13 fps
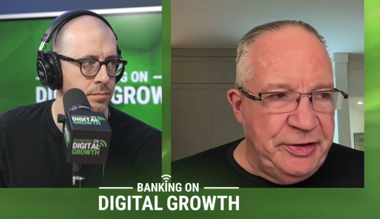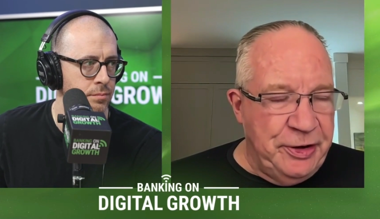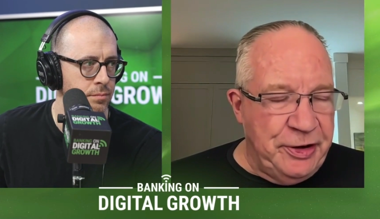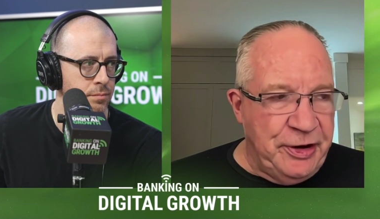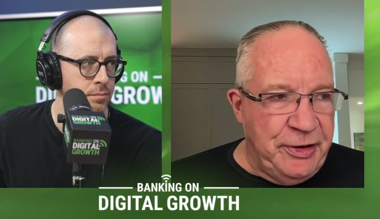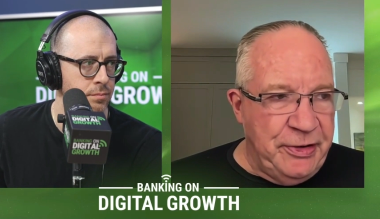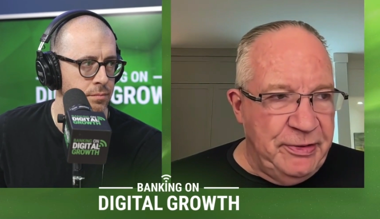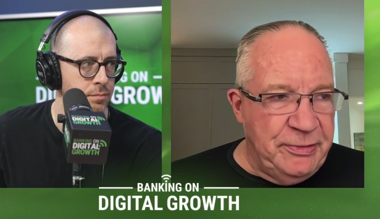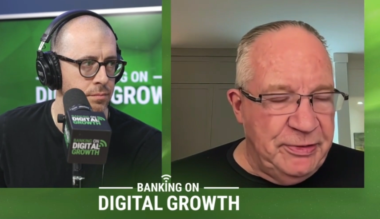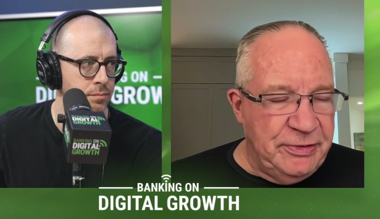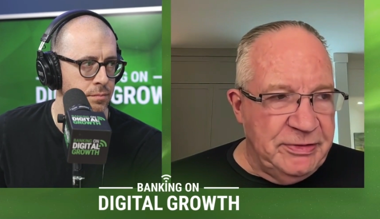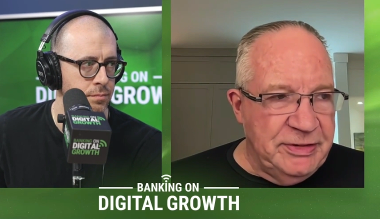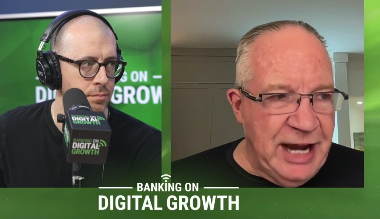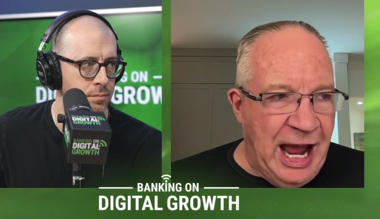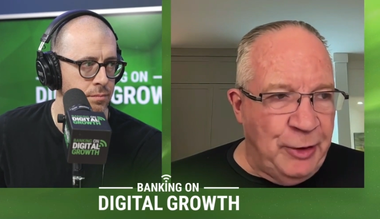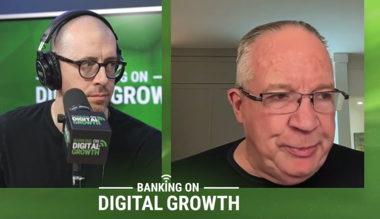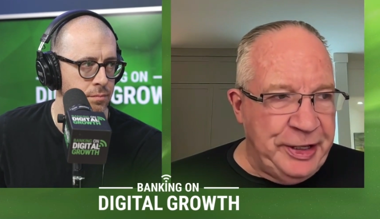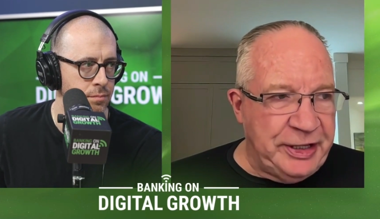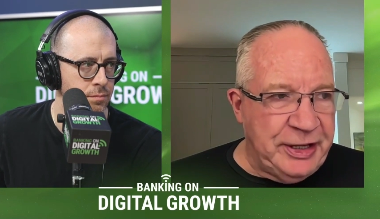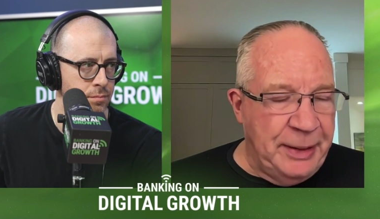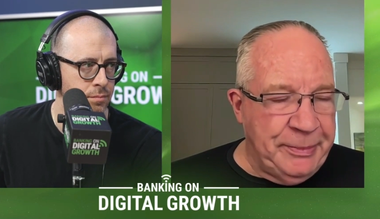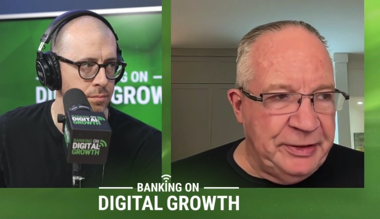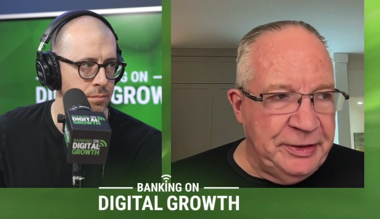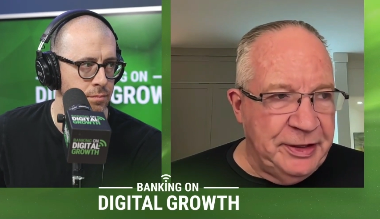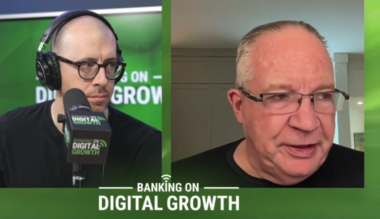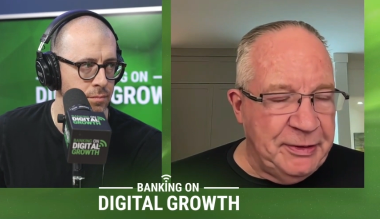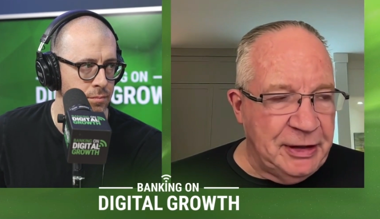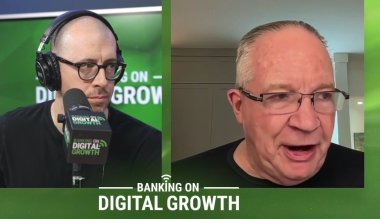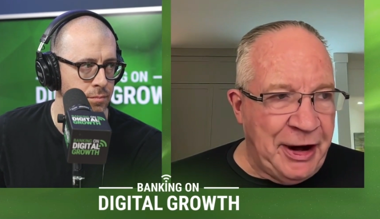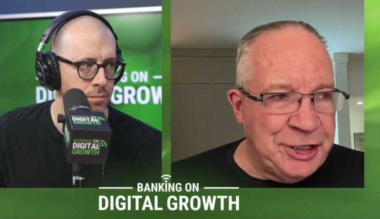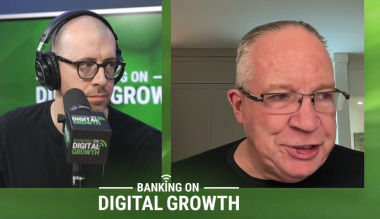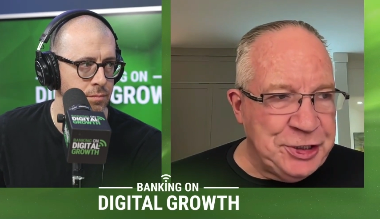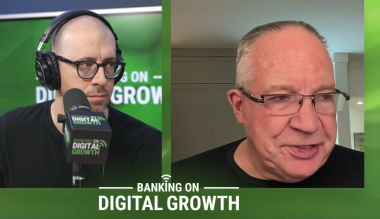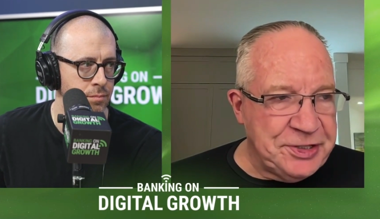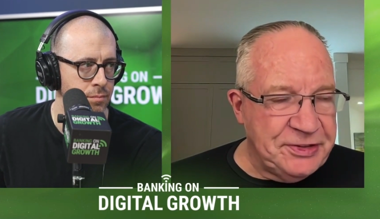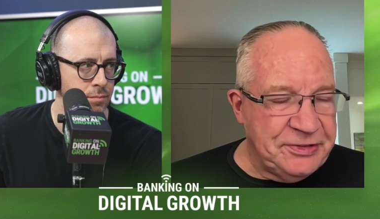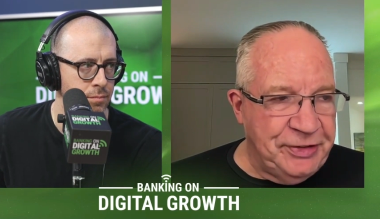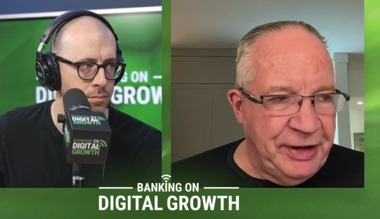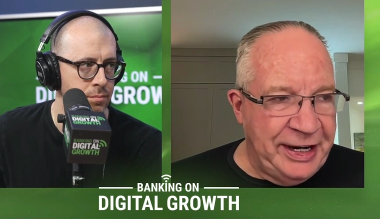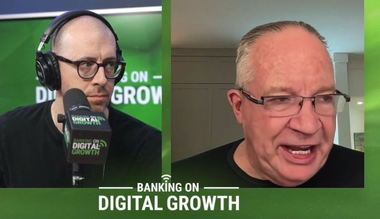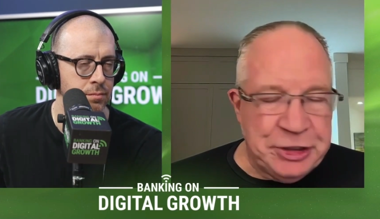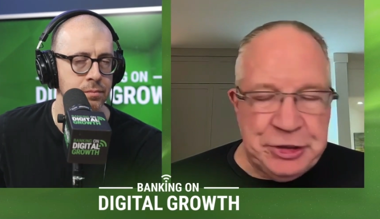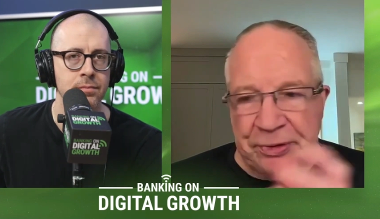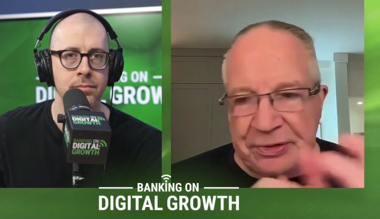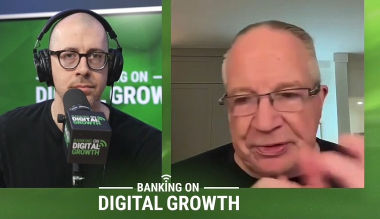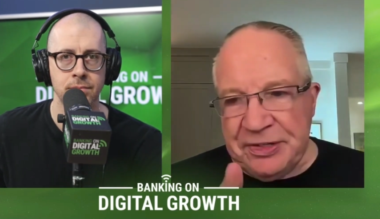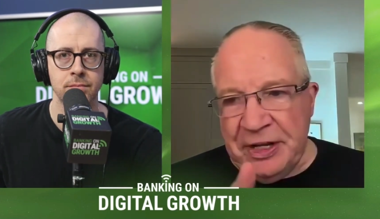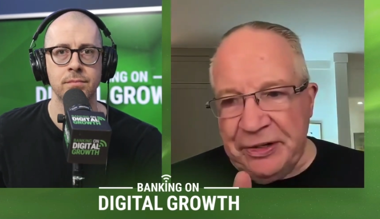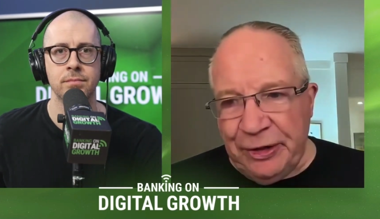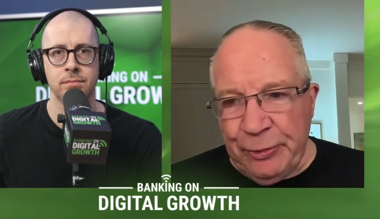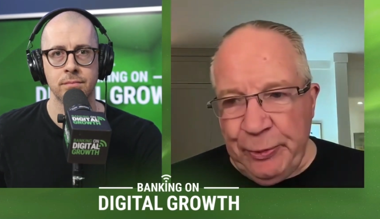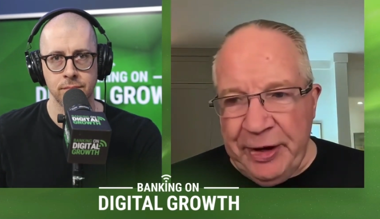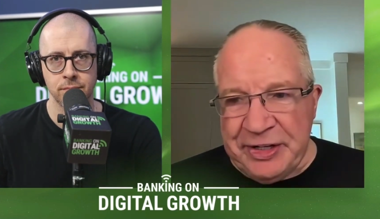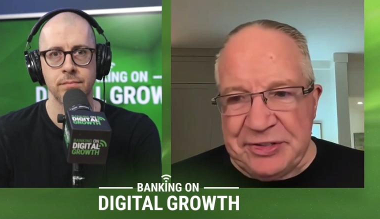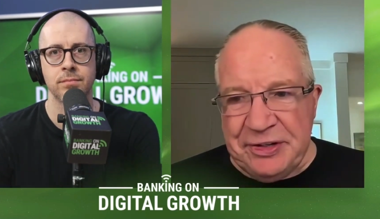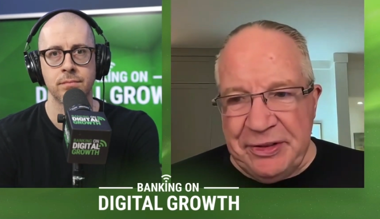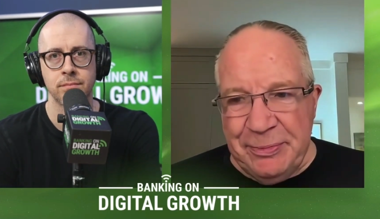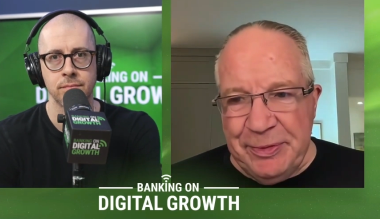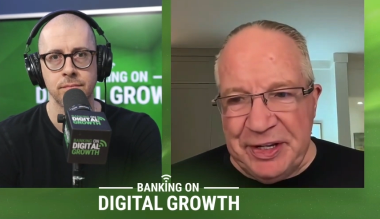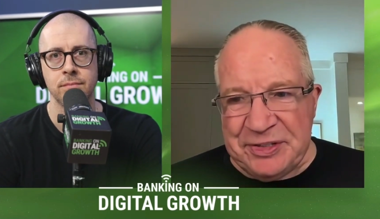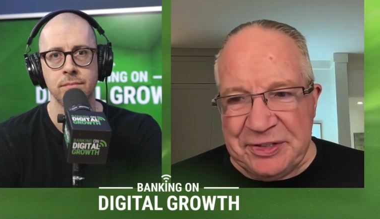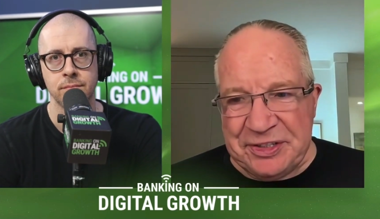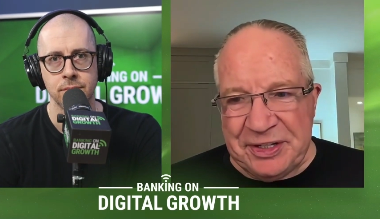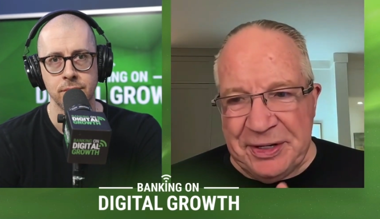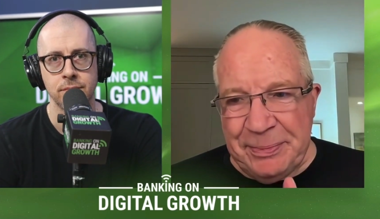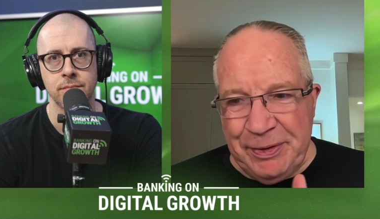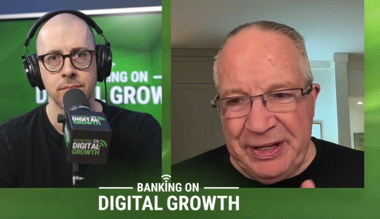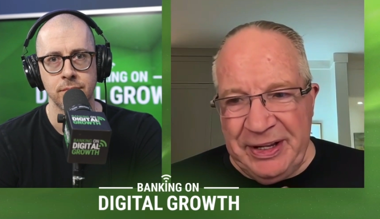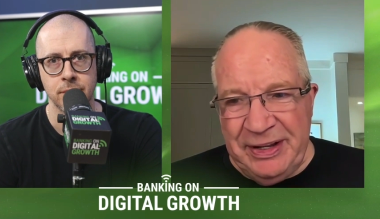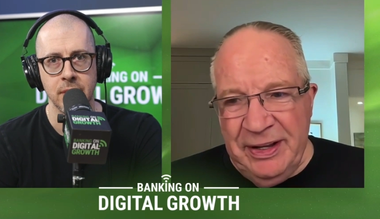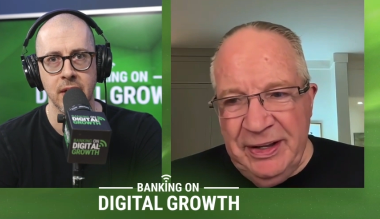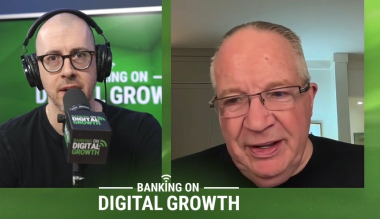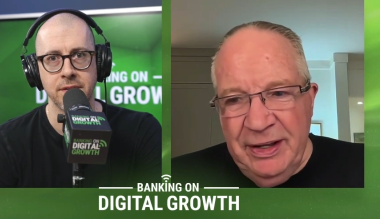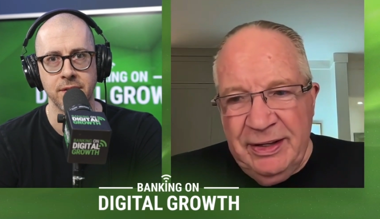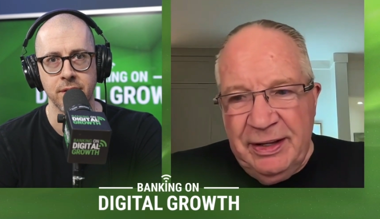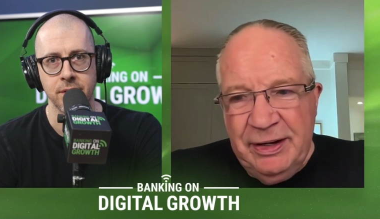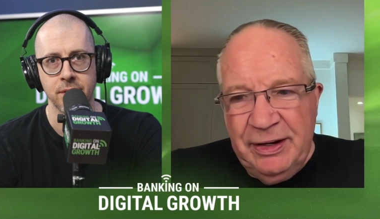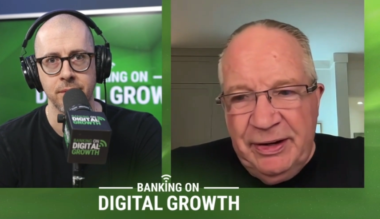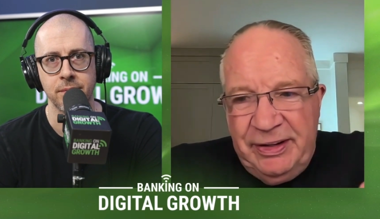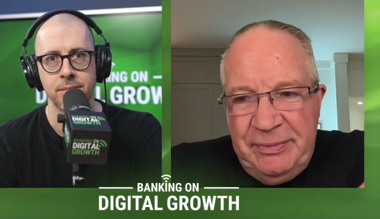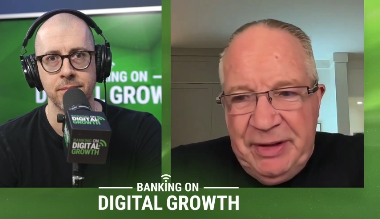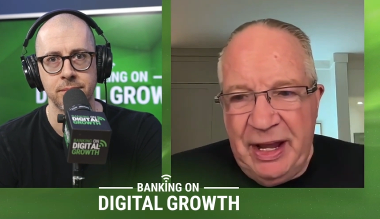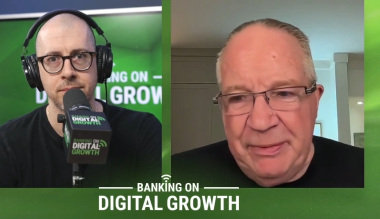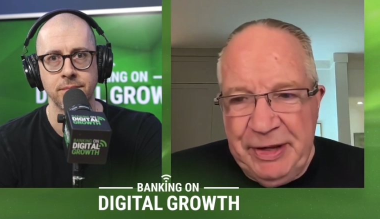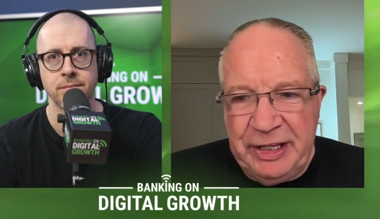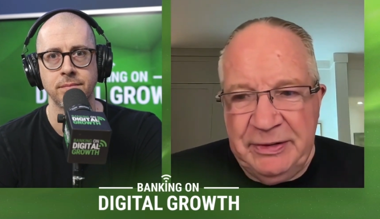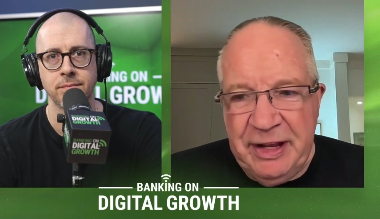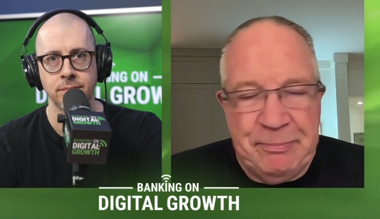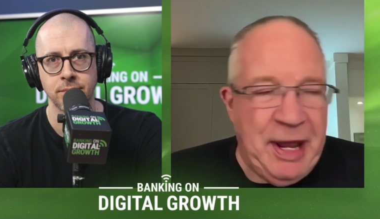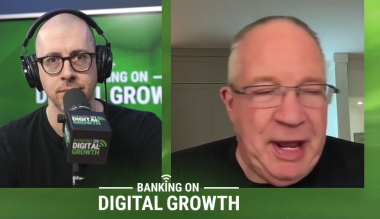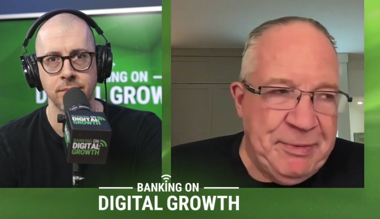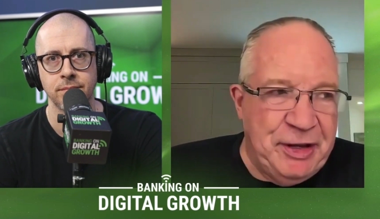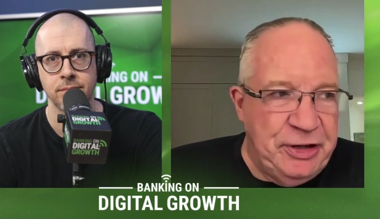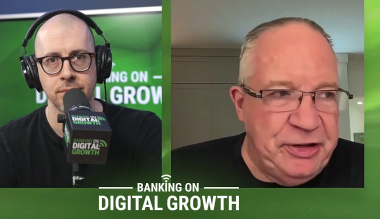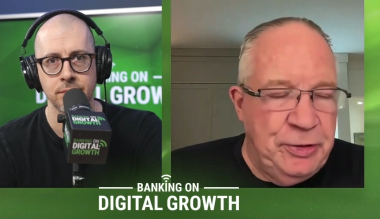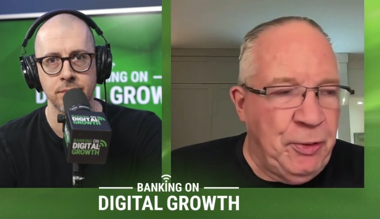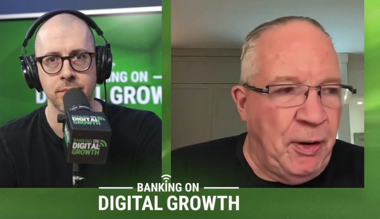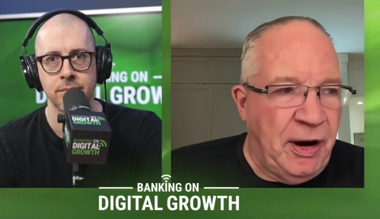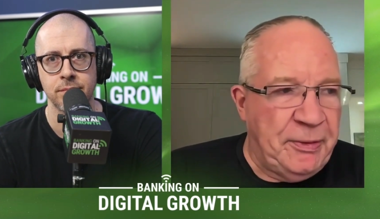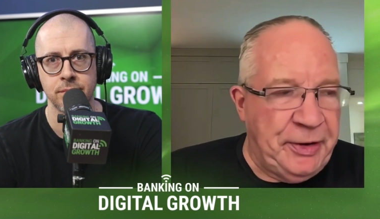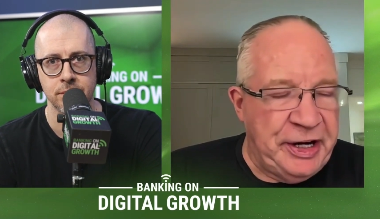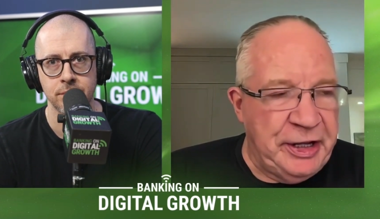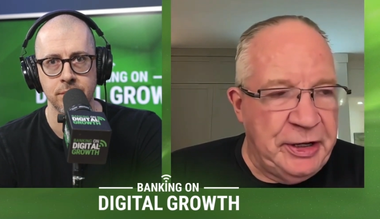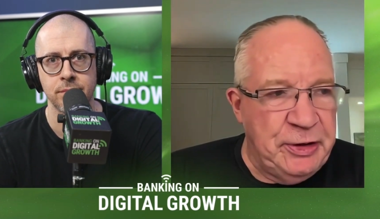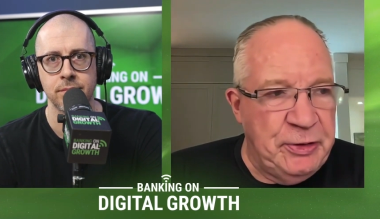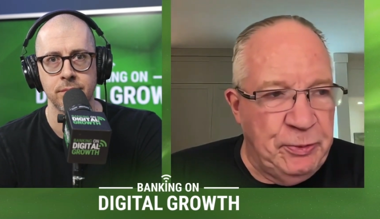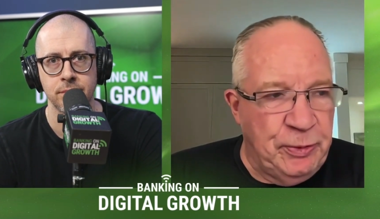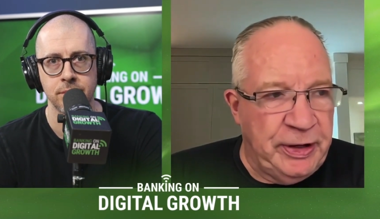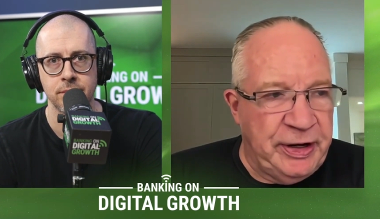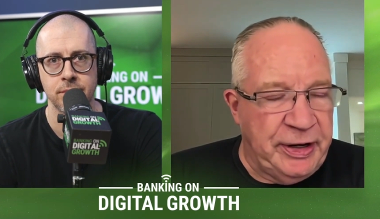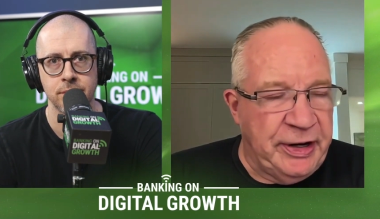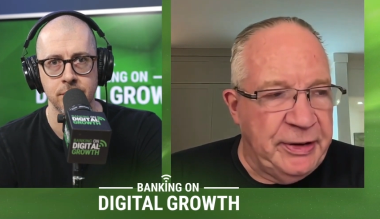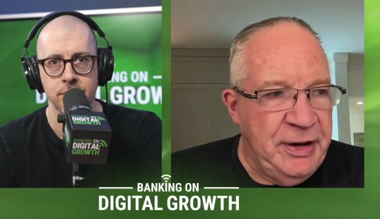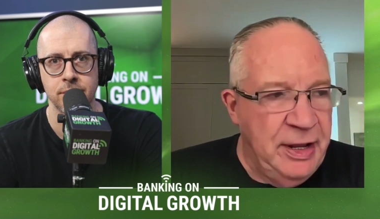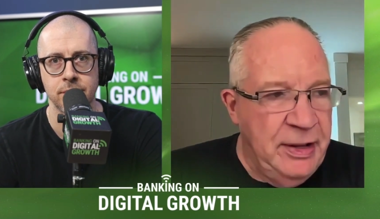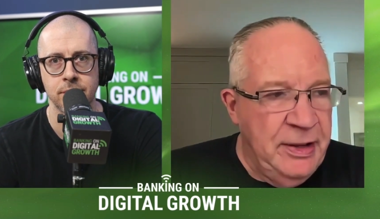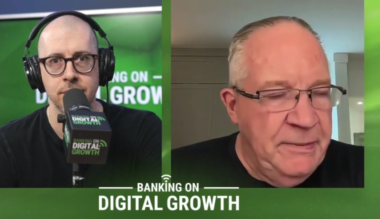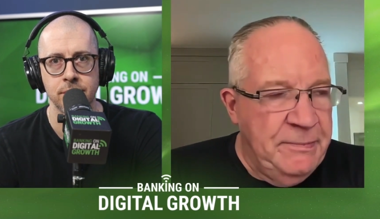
Speaker 1: you're now becoming the largest financial center west of the Mississippi. Yes. You know, I mean, and maybe you already were,